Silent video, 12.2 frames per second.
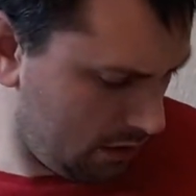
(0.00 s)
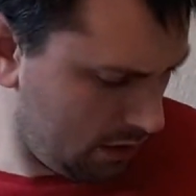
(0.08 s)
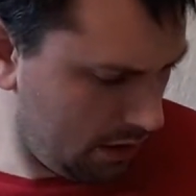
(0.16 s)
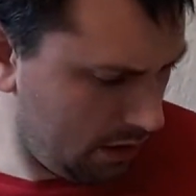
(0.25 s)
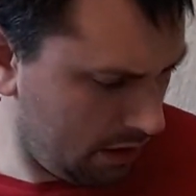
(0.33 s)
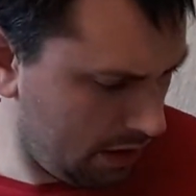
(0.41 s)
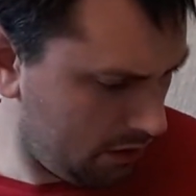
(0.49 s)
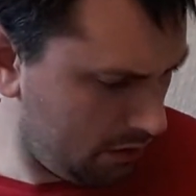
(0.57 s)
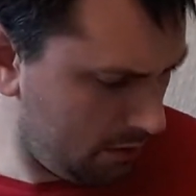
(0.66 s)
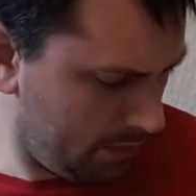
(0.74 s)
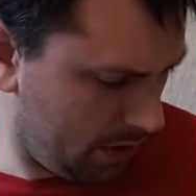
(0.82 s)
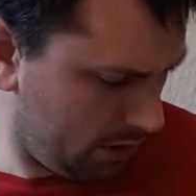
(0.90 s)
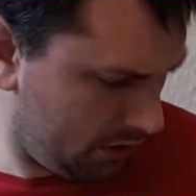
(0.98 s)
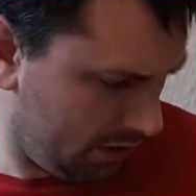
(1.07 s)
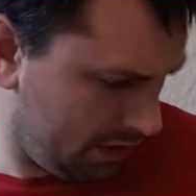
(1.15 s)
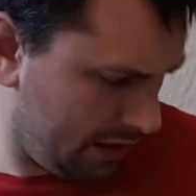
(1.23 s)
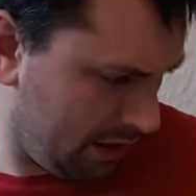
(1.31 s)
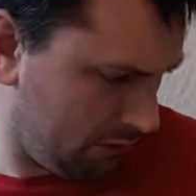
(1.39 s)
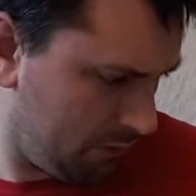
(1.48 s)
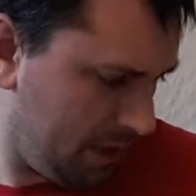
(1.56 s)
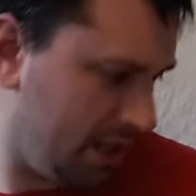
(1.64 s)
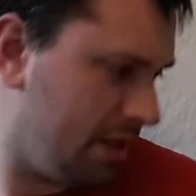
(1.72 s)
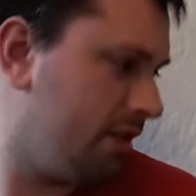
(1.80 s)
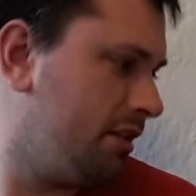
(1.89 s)
Anything on the box that tells
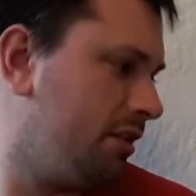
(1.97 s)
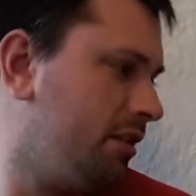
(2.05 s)
me?